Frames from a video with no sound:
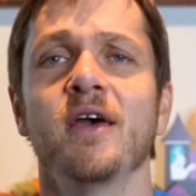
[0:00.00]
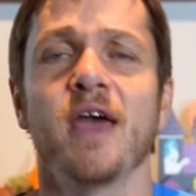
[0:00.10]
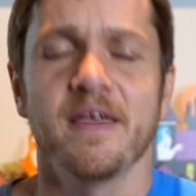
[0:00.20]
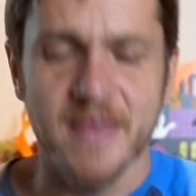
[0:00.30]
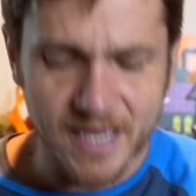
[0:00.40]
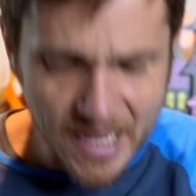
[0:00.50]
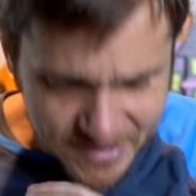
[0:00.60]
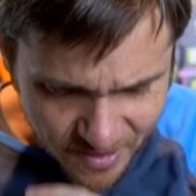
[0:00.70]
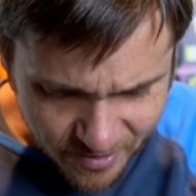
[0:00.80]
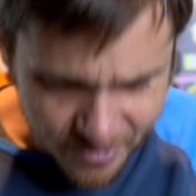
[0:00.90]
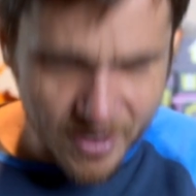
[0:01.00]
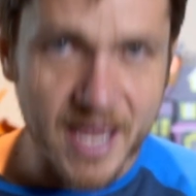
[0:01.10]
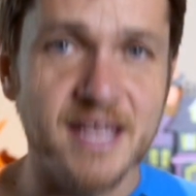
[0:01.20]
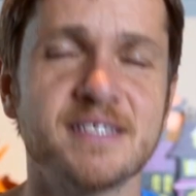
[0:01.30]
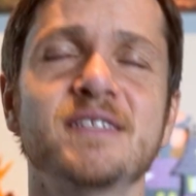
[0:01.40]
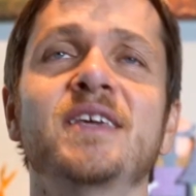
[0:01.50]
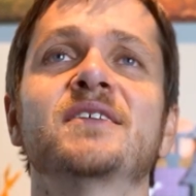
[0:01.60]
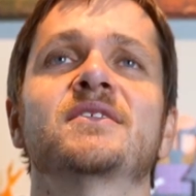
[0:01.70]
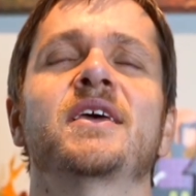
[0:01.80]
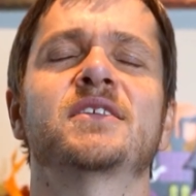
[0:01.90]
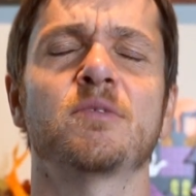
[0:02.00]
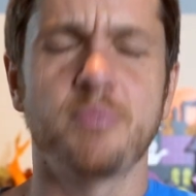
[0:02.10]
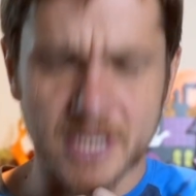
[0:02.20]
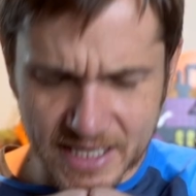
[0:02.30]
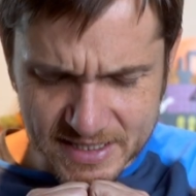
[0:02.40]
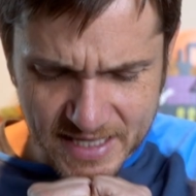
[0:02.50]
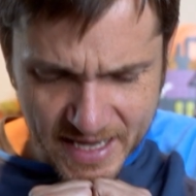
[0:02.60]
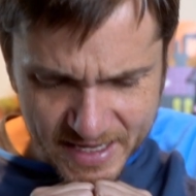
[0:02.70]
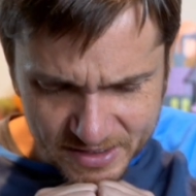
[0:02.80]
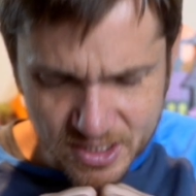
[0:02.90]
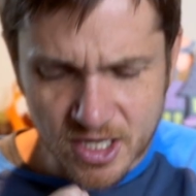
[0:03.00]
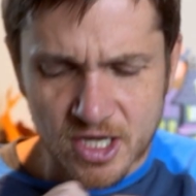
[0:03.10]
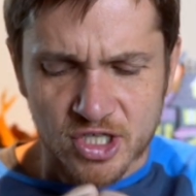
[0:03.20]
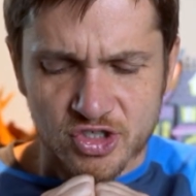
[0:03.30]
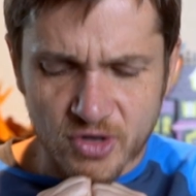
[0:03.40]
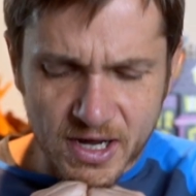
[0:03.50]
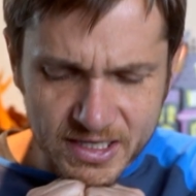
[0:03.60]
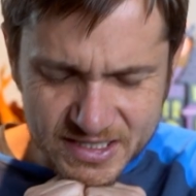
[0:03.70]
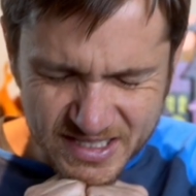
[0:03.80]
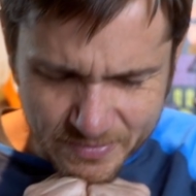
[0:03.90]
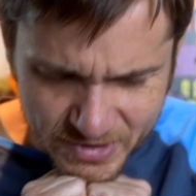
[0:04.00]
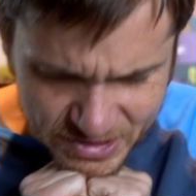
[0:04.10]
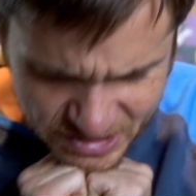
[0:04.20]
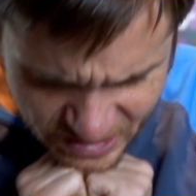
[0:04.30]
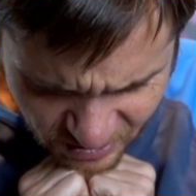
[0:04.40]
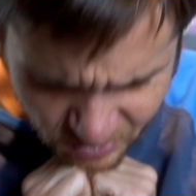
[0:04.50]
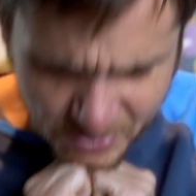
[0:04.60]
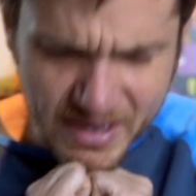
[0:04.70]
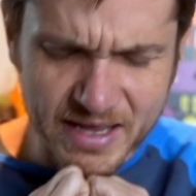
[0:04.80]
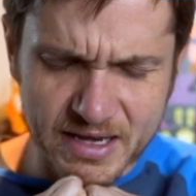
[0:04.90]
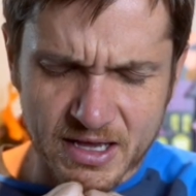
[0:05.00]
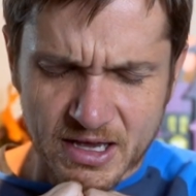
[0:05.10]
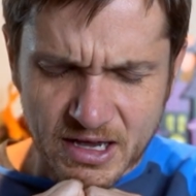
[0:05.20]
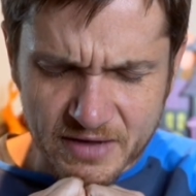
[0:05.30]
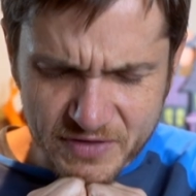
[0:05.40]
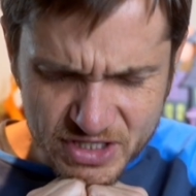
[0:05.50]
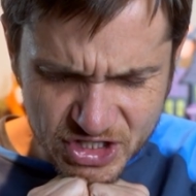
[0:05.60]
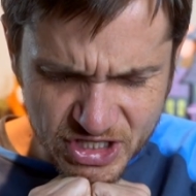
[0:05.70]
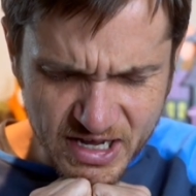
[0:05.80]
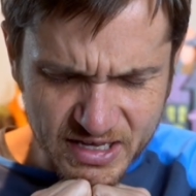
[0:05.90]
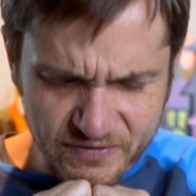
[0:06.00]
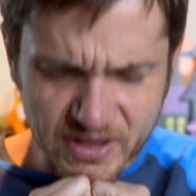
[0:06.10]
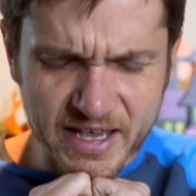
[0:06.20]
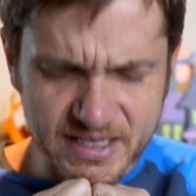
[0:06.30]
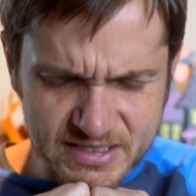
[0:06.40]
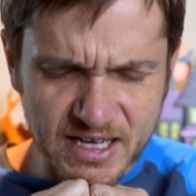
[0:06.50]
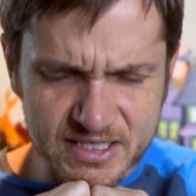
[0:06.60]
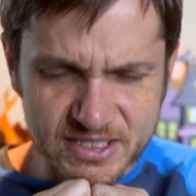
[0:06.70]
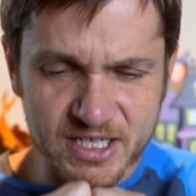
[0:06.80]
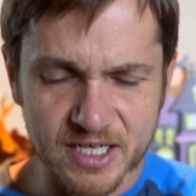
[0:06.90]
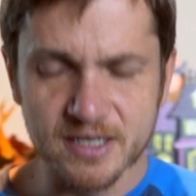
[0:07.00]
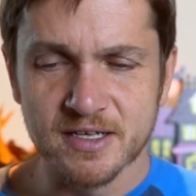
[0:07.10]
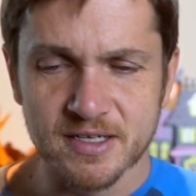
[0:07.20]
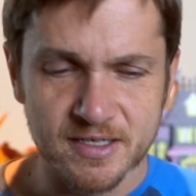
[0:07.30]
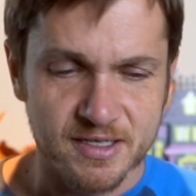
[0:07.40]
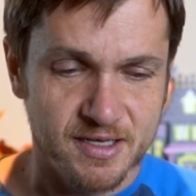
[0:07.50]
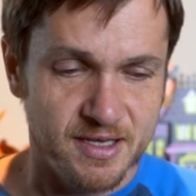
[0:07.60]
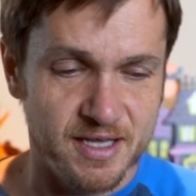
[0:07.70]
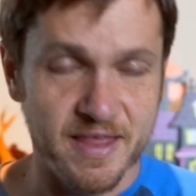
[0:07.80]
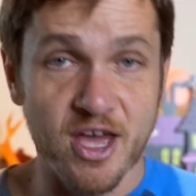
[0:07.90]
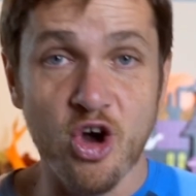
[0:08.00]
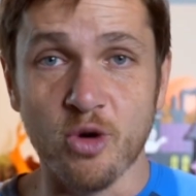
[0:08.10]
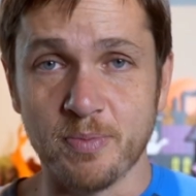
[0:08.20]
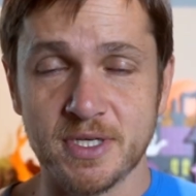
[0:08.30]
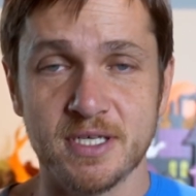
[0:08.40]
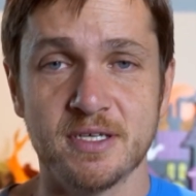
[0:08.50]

And they got down on their hands and knees and they said, "Please, hand, draw us something to get rid of this giant flying saucer." And they hoped,